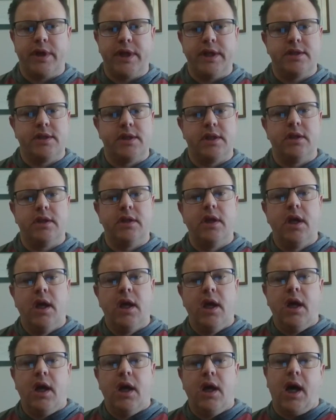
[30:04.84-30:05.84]
about the
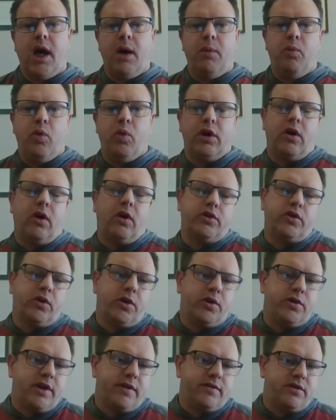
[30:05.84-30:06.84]
reason,
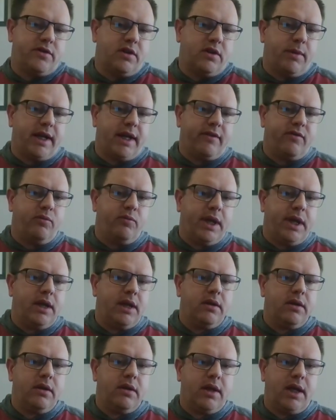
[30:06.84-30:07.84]
what alternatives there
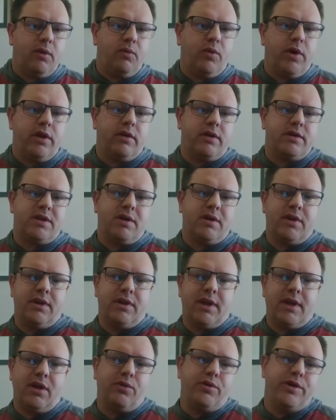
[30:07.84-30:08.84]
might have been, and
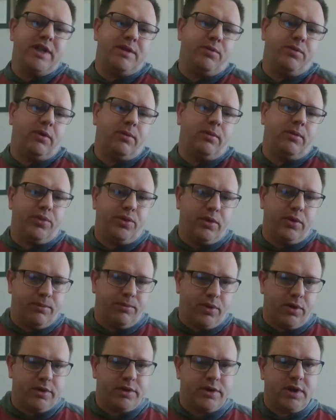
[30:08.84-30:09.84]
whether it's something that a
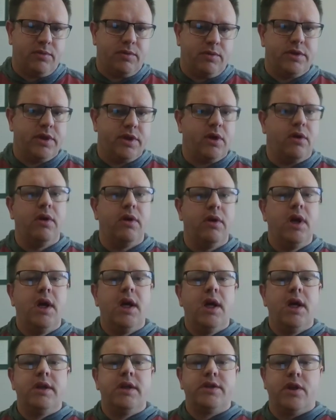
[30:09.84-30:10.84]
reasonable and prudent person
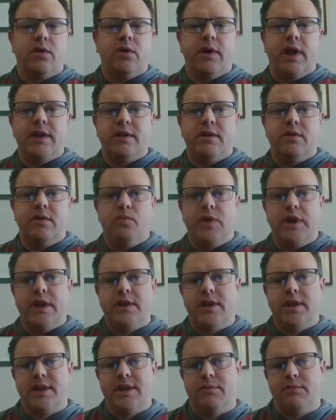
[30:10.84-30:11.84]
would do. So
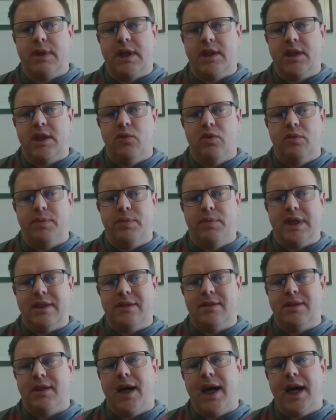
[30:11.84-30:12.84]
it doesn't
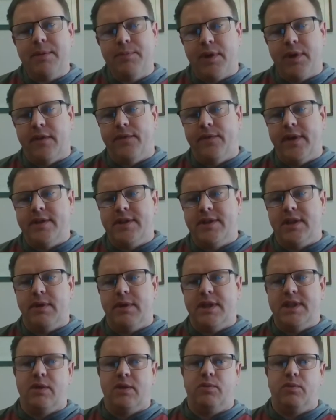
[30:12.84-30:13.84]
mean you would be denied
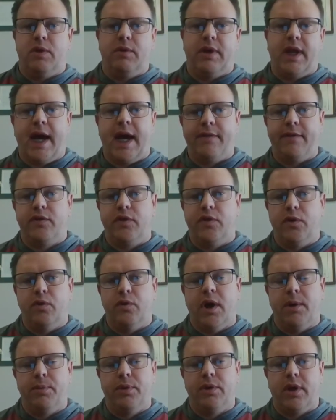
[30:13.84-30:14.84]
benefits. It means that we would
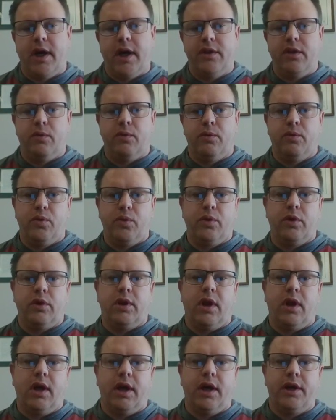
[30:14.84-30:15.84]
have to apply
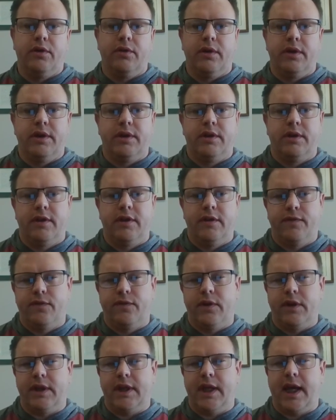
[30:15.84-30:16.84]
the rule and law under
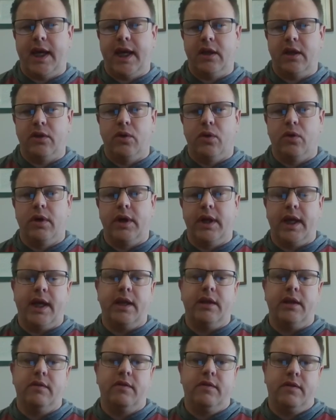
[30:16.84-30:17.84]
a different
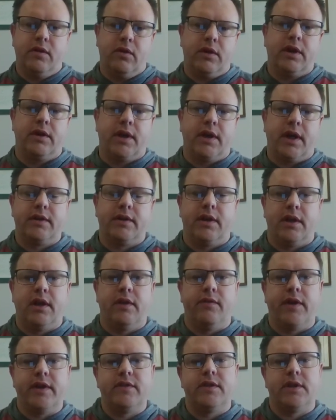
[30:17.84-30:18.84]
category and still
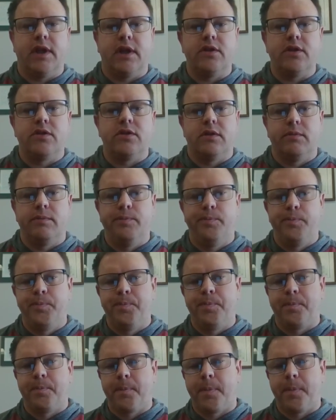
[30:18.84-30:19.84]
conduct an
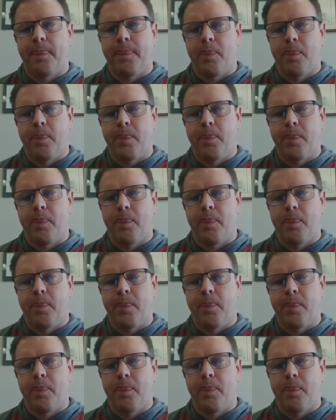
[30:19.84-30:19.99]
investigation.